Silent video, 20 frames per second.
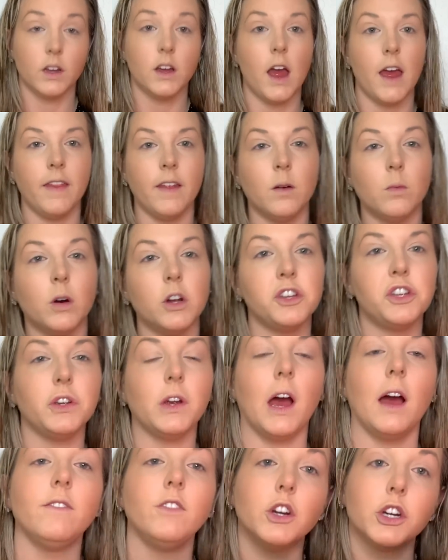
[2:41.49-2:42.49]
And then once you
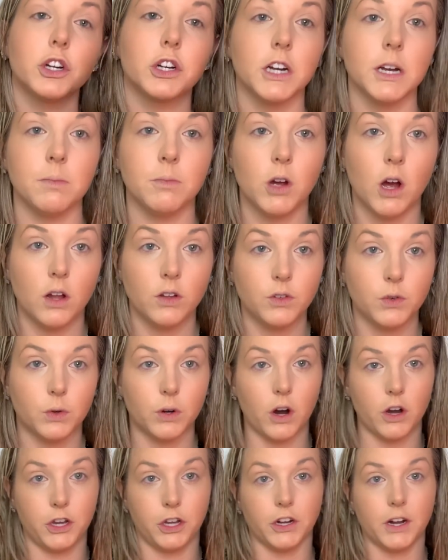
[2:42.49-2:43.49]
have your cream contour
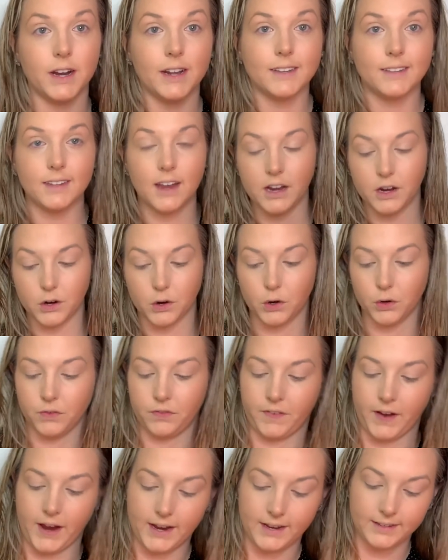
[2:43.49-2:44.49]
on, you're going to set your whole
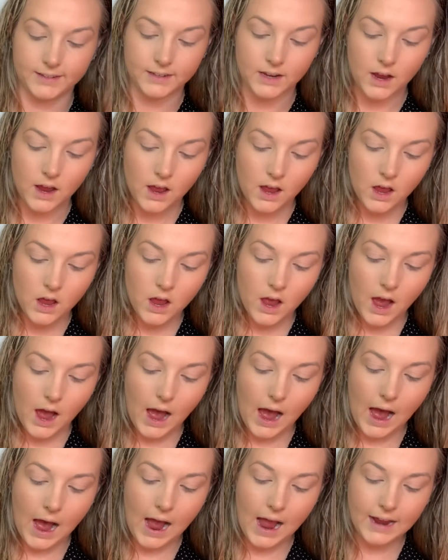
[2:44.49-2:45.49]
face.
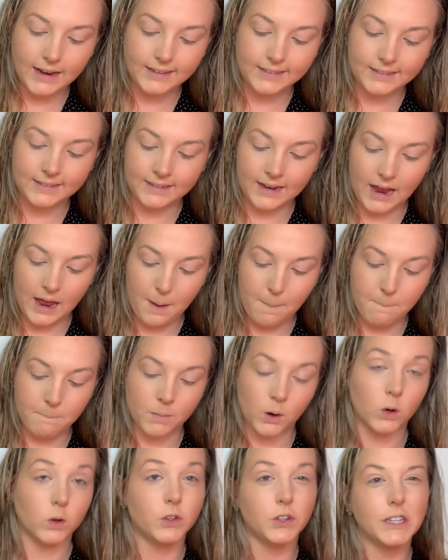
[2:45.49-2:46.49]
I set
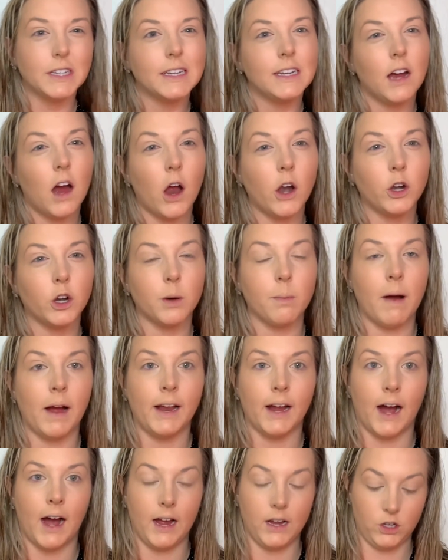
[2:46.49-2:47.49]
mostly under my
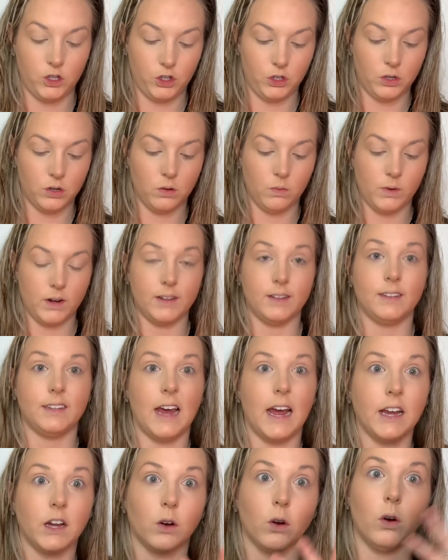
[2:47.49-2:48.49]
eyes. You don't want to
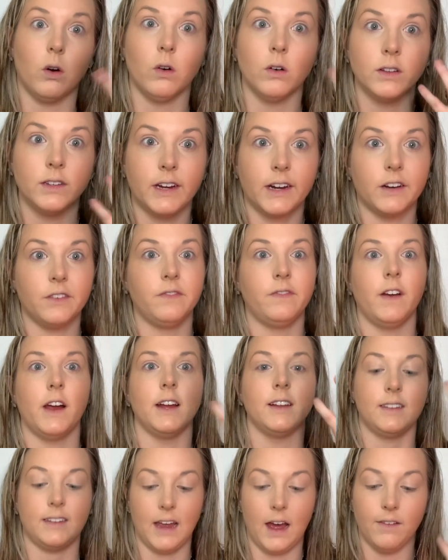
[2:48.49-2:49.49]
set your whole entire
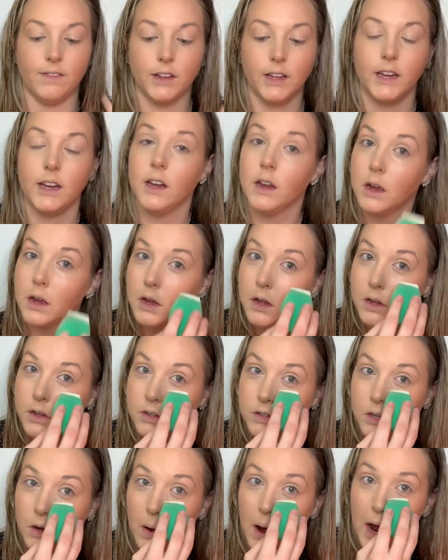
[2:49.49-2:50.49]
face heavily.
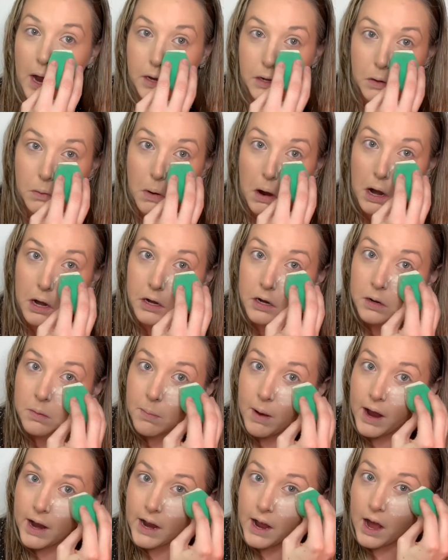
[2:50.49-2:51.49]
So I do under
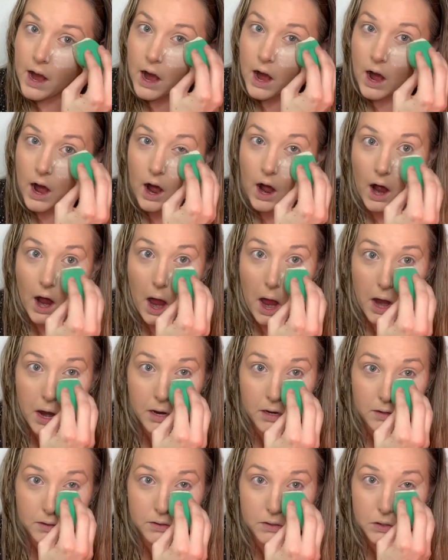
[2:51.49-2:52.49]
my
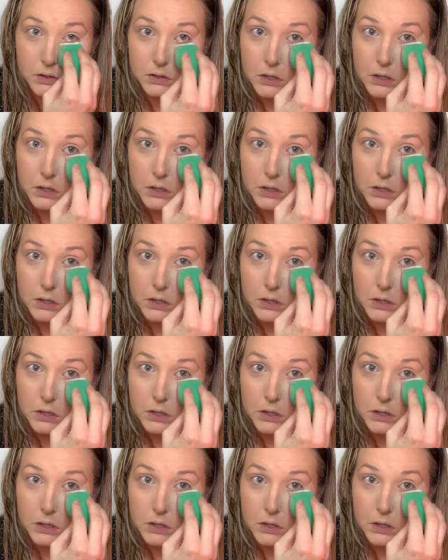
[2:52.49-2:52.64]
eyes.